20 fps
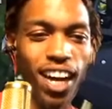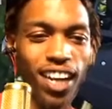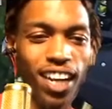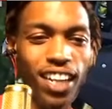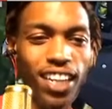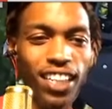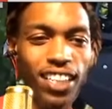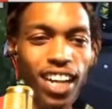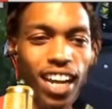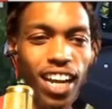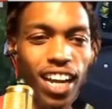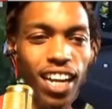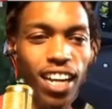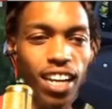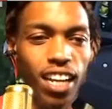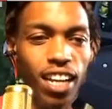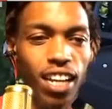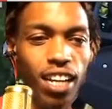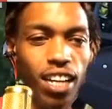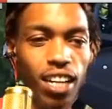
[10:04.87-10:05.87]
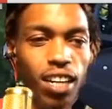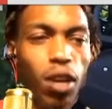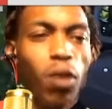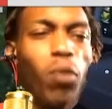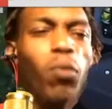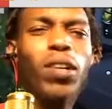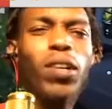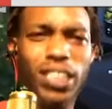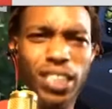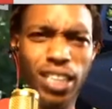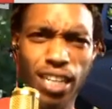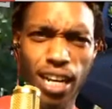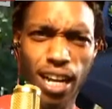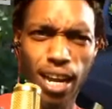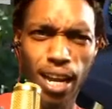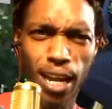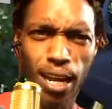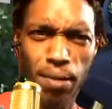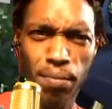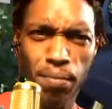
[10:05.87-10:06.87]
that. What's your
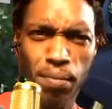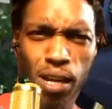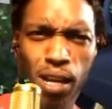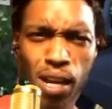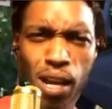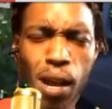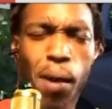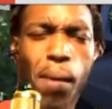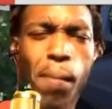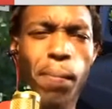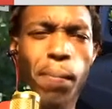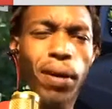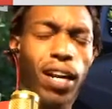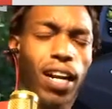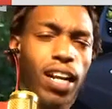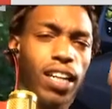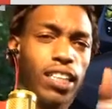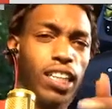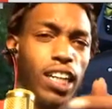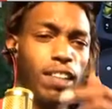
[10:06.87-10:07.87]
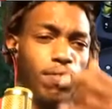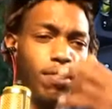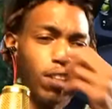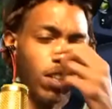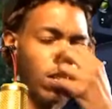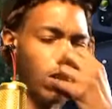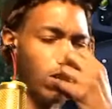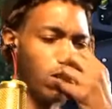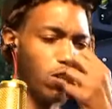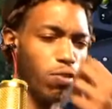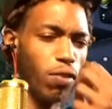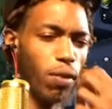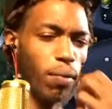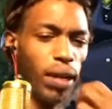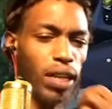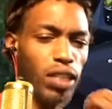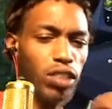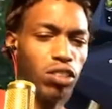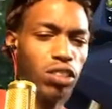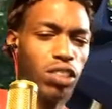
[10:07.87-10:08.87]
name? But I like that video. You feel me? That
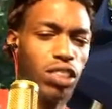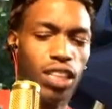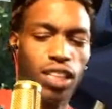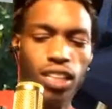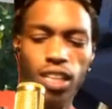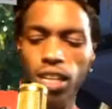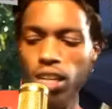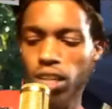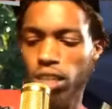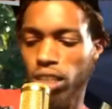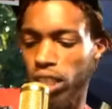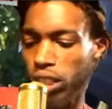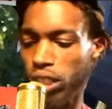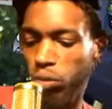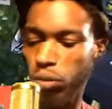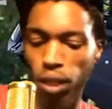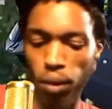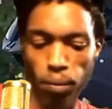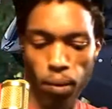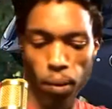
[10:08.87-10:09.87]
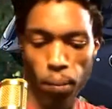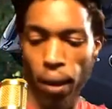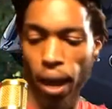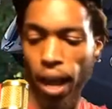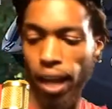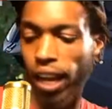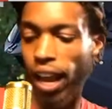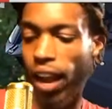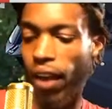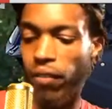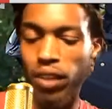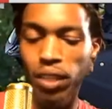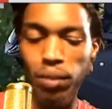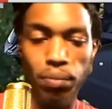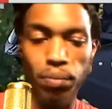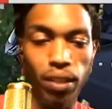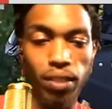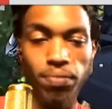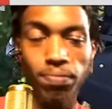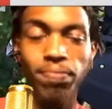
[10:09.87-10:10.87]
was hilarious. We're coming back every mother
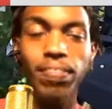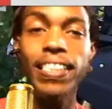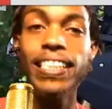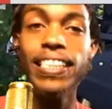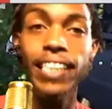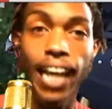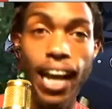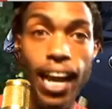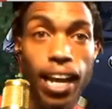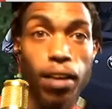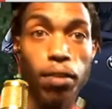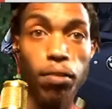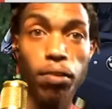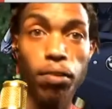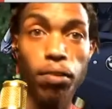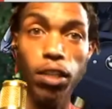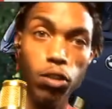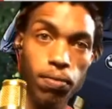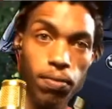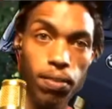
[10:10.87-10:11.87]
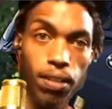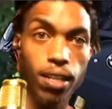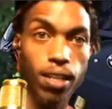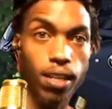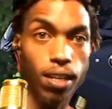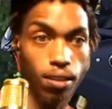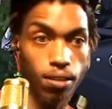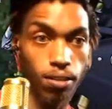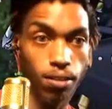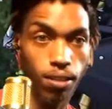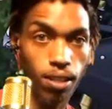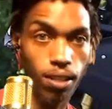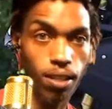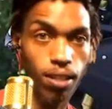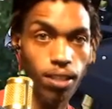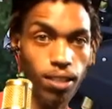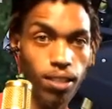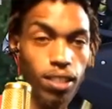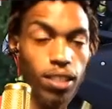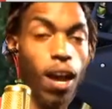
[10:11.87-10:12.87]
day with a new video
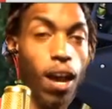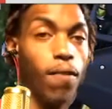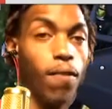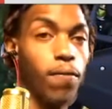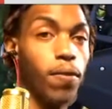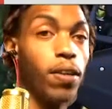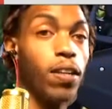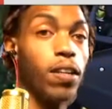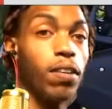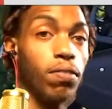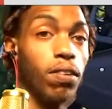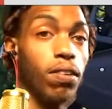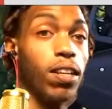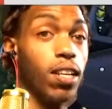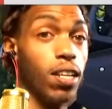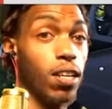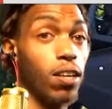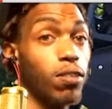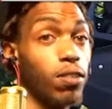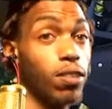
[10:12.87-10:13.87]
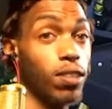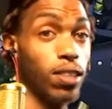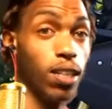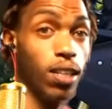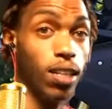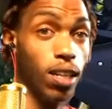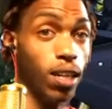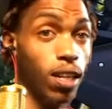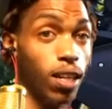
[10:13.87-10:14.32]
top funny videos, hood,